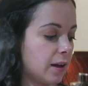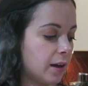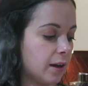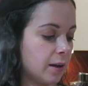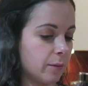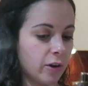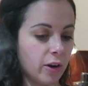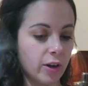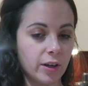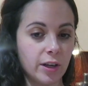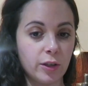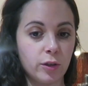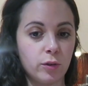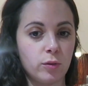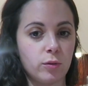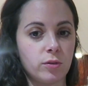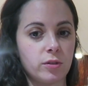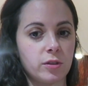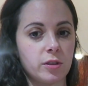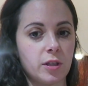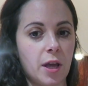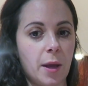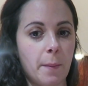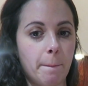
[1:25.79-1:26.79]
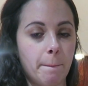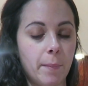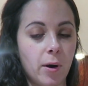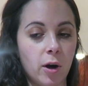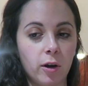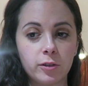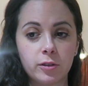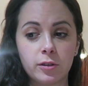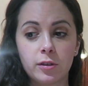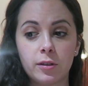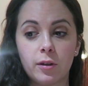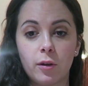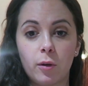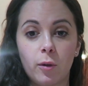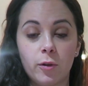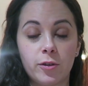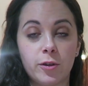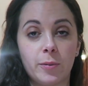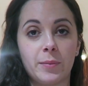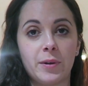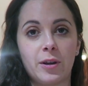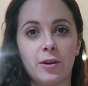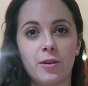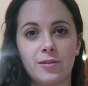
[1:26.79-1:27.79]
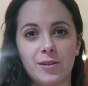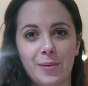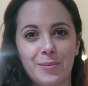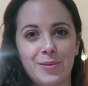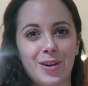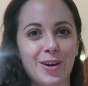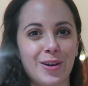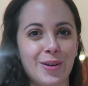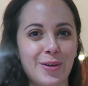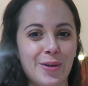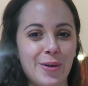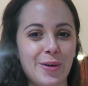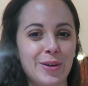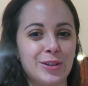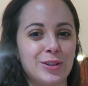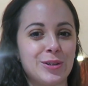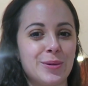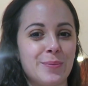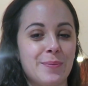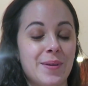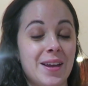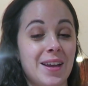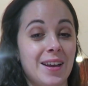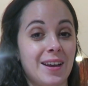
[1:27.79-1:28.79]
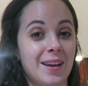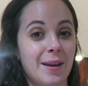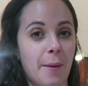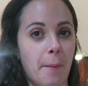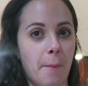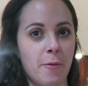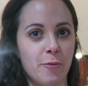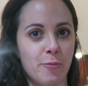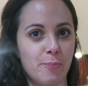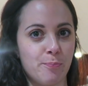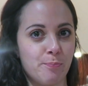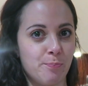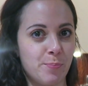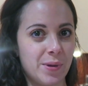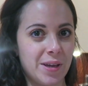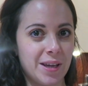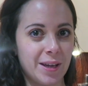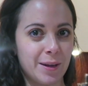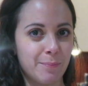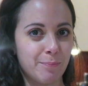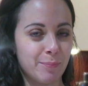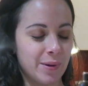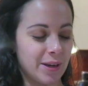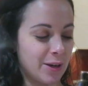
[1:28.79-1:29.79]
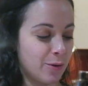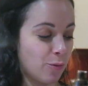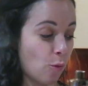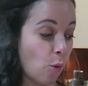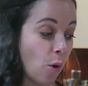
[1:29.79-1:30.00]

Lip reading: I'm gonna use a pot, also because I'm not going to make a big